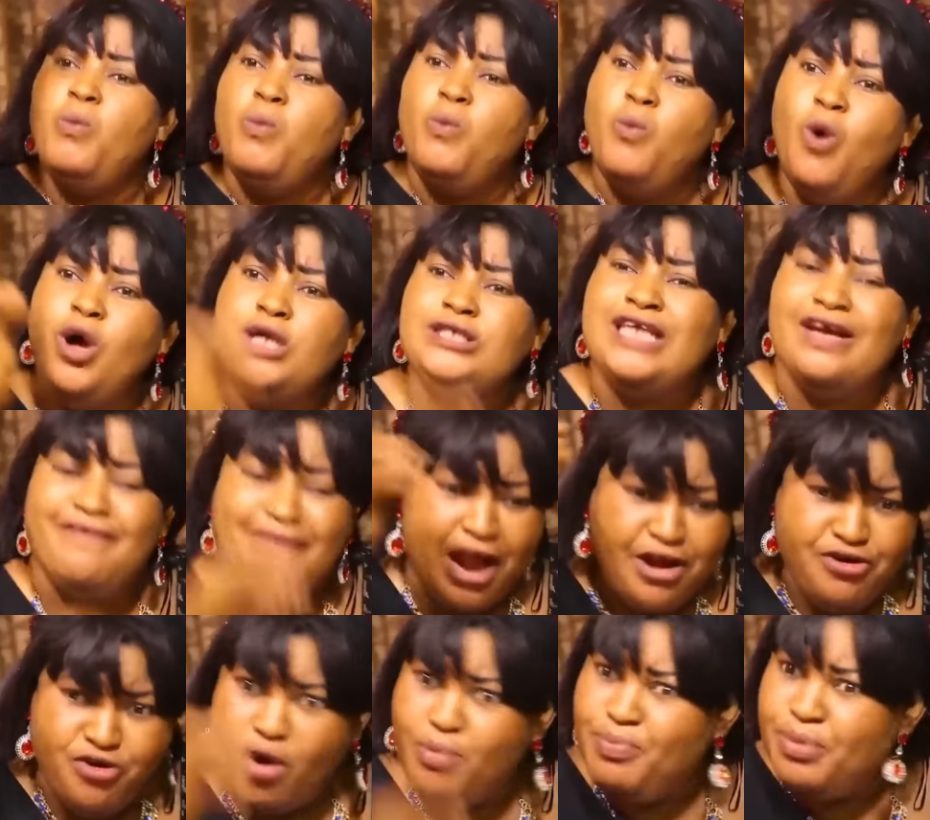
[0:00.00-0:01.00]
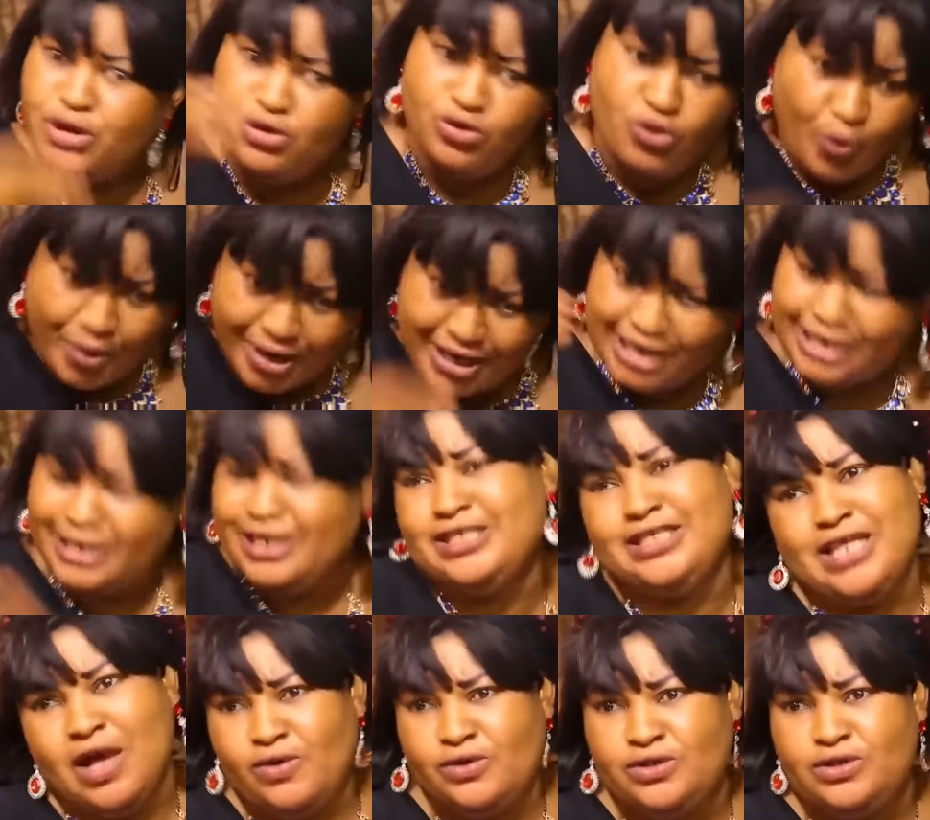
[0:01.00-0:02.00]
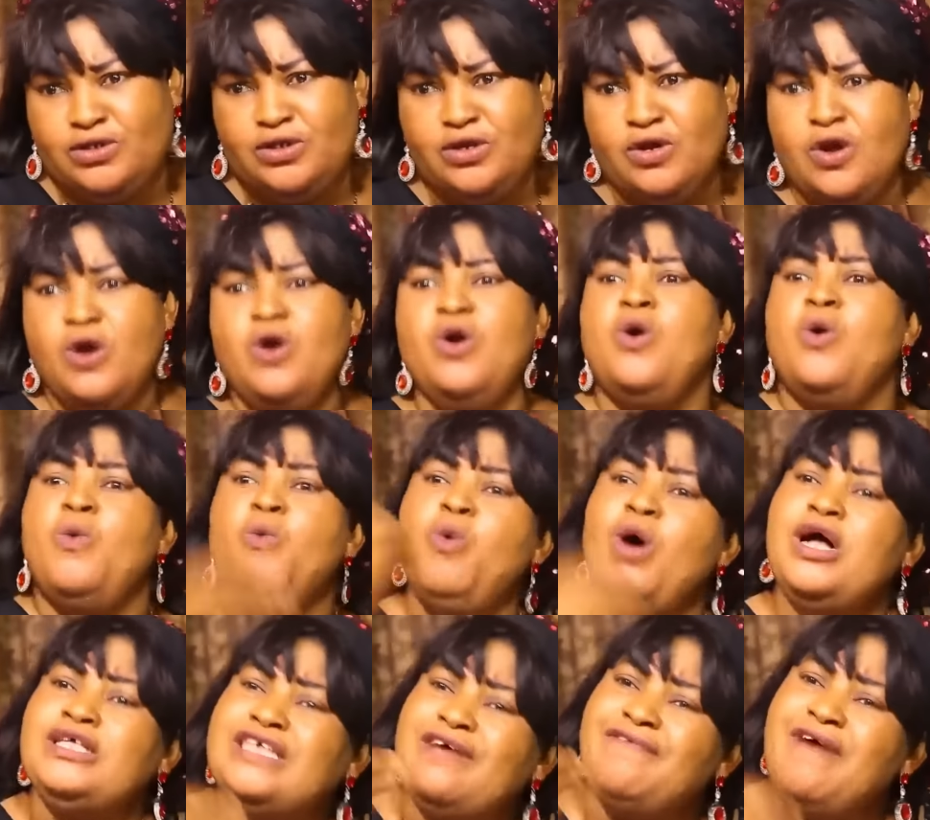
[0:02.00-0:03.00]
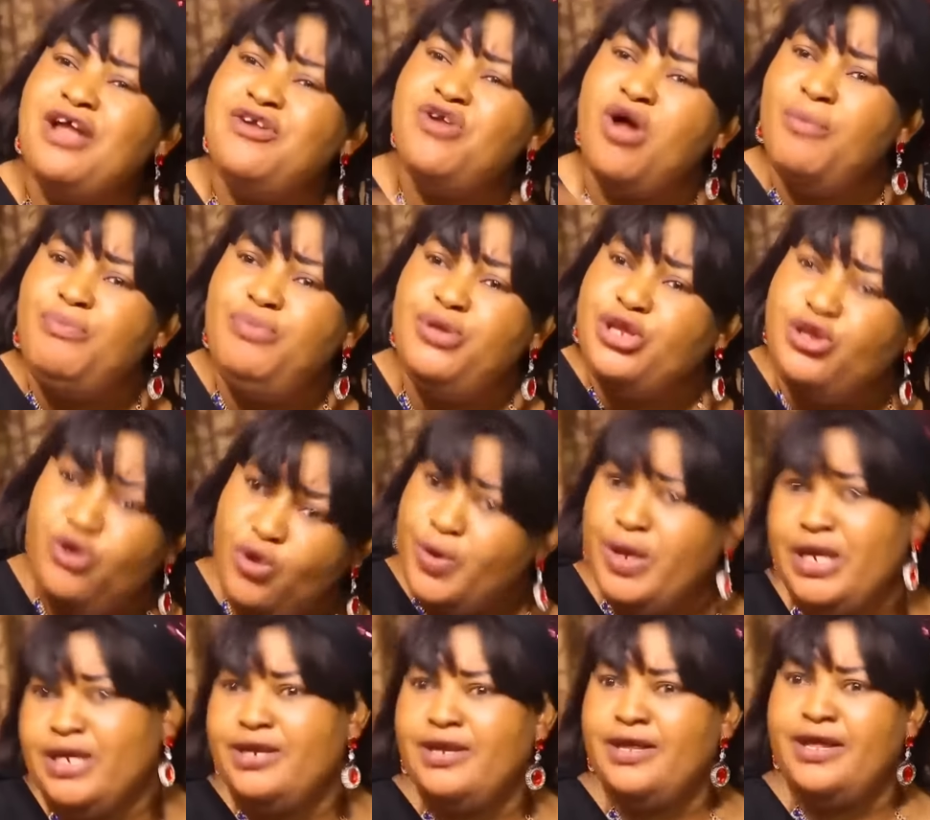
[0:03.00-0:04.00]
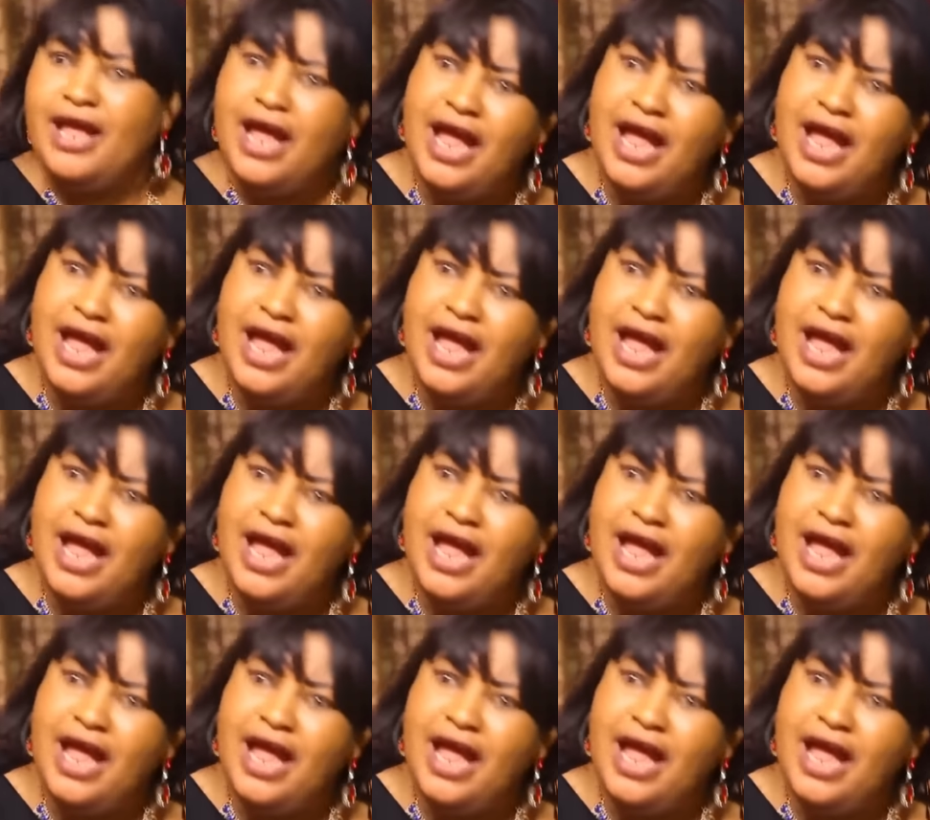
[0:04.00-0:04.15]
have I not been doing in this house? What have I not been doing? Eh?